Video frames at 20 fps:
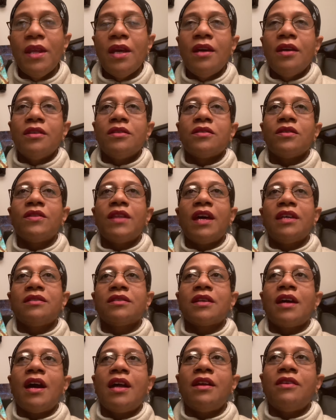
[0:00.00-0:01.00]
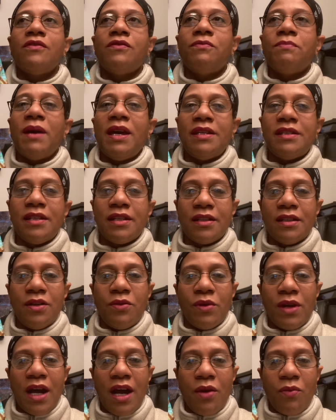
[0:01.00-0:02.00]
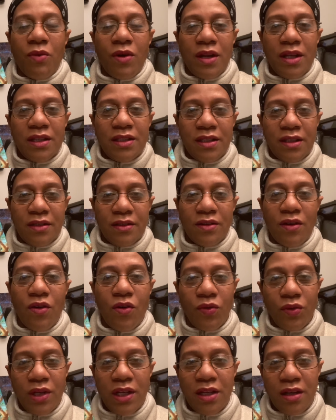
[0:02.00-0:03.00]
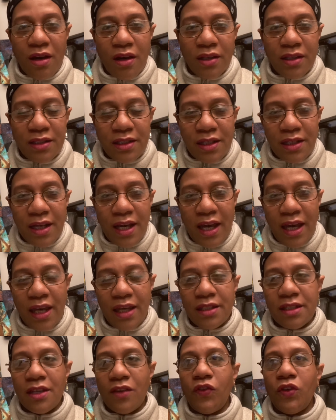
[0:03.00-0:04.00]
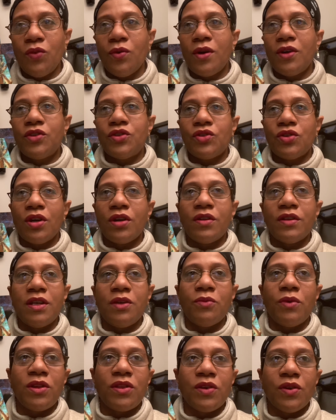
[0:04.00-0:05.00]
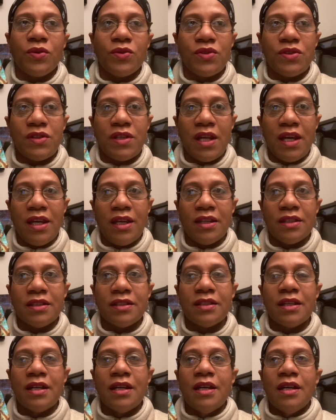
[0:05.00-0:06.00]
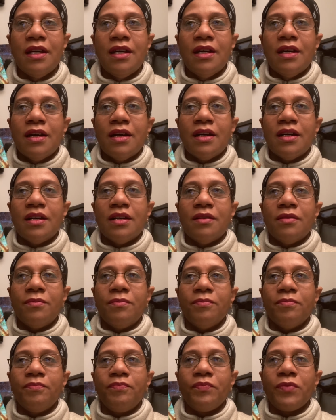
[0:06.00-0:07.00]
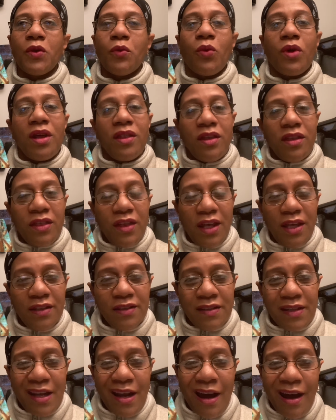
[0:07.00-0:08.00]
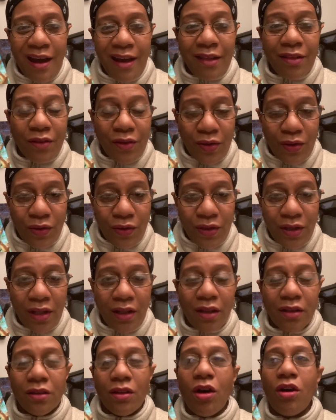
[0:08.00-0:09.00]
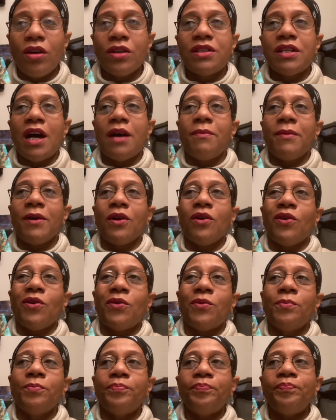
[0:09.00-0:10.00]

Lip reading: So that's kind of basically what I wanted to hone in on today, is if you are struggling with those things, one of the things that I learned a long time ago,